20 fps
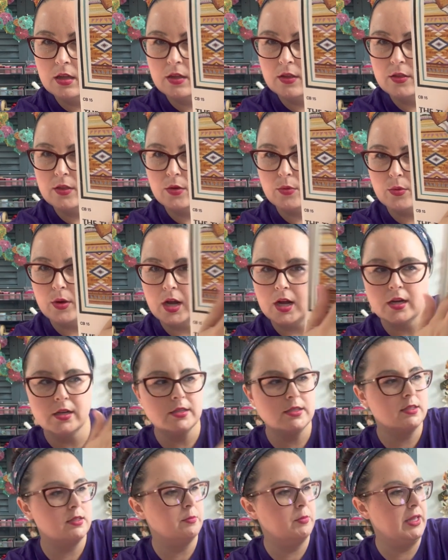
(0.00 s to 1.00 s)
the
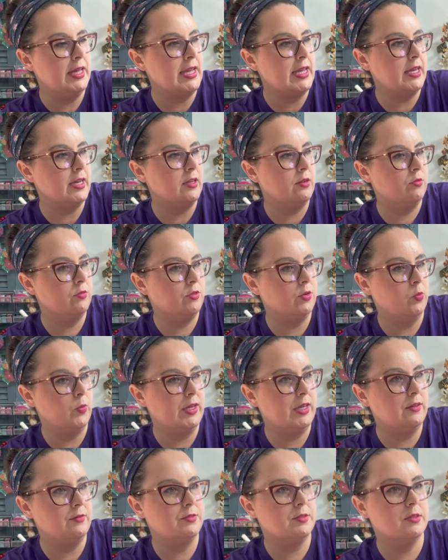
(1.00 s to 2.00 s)
rugs, the blanket, the
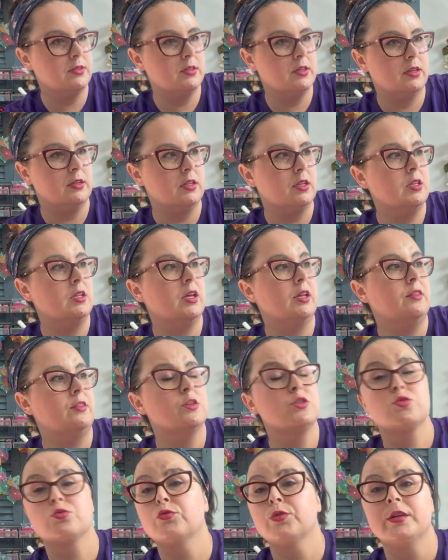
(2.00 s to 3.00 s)
weaves.
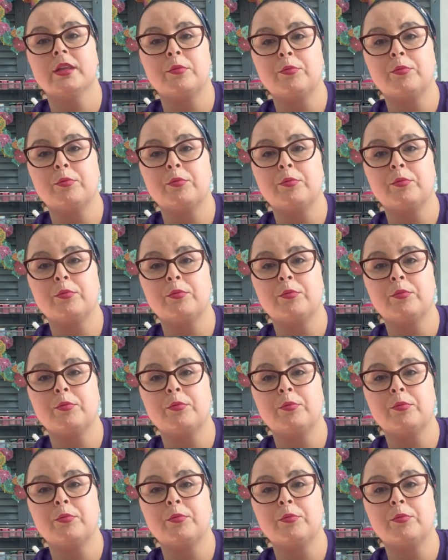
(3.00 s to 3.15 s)
It's really